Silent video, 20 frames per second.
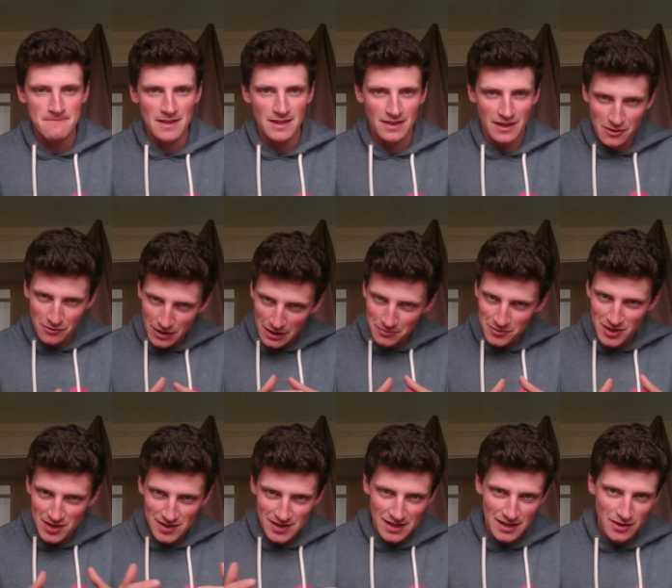they were able to
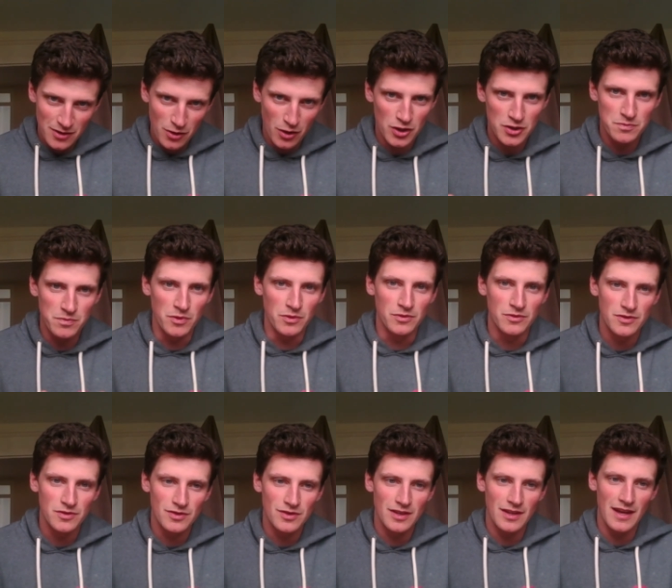see the gospel
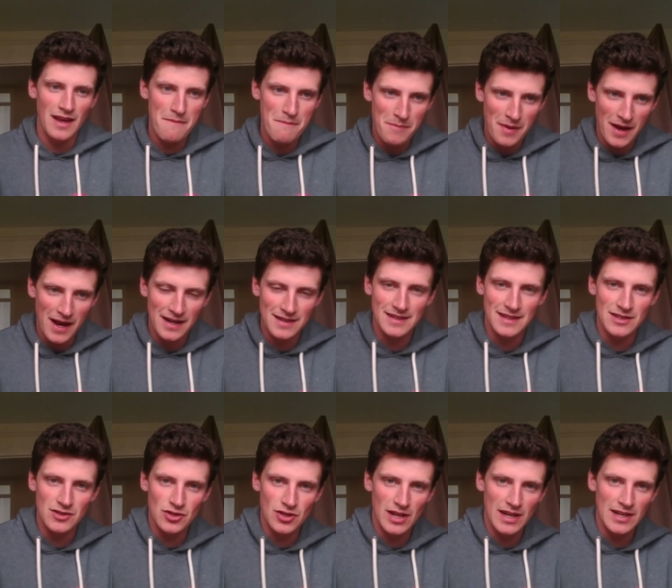impacting and
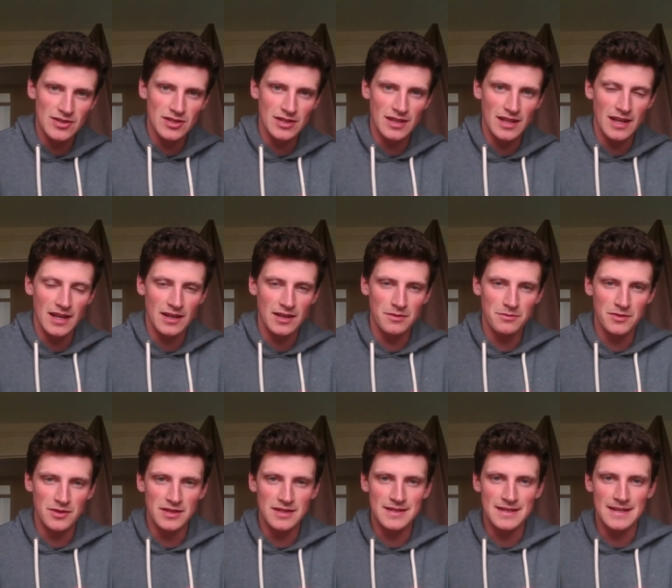changing their
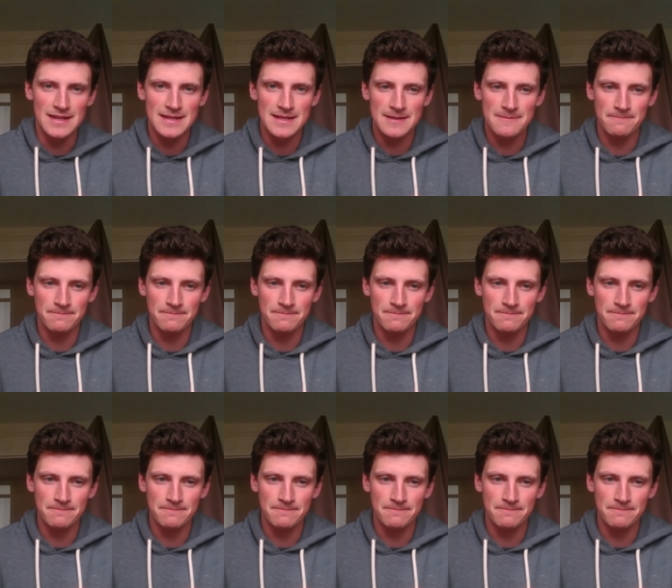communities.